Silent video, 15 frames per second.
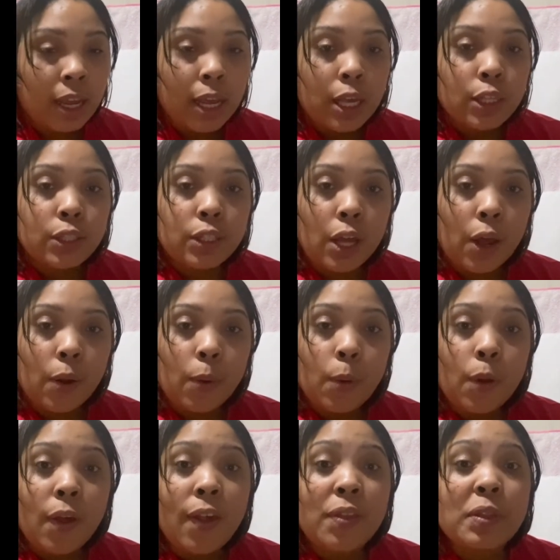So
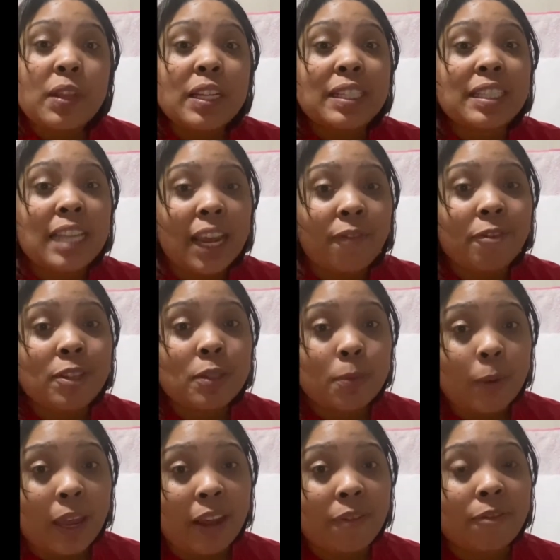the safest
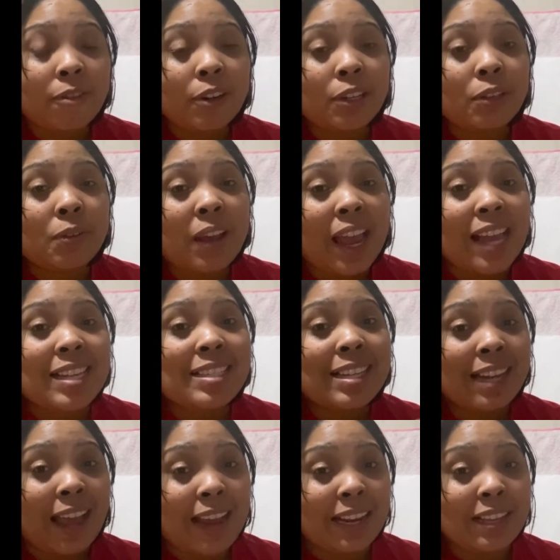way for you guys to
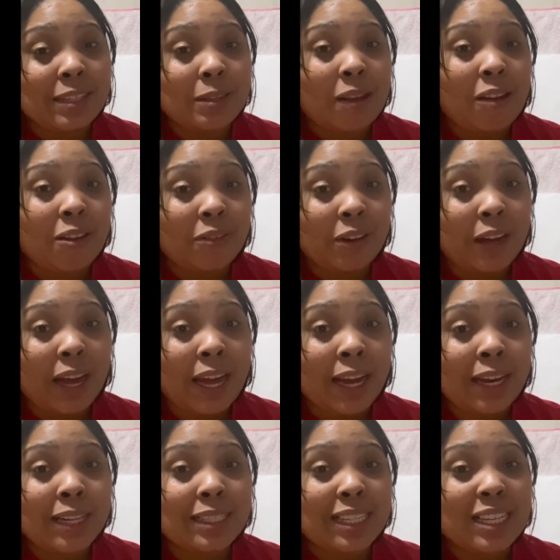not get this all over your
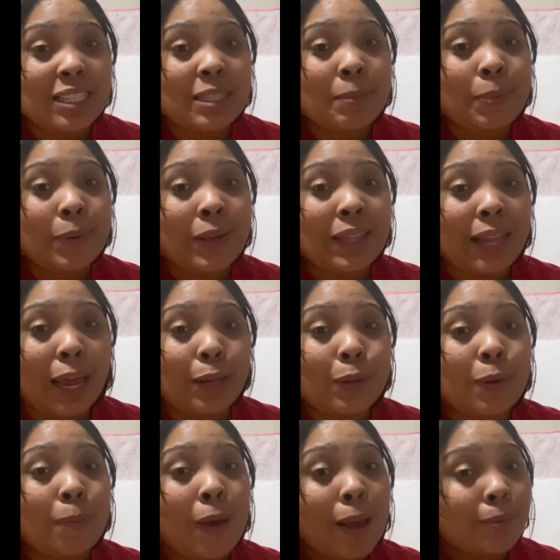hands is to put like little
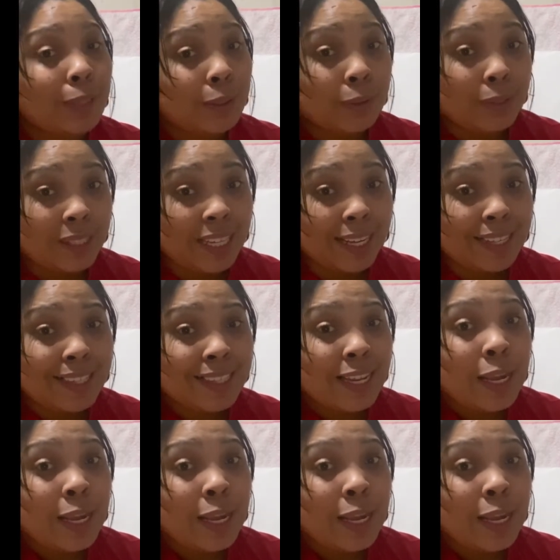popsicle sticks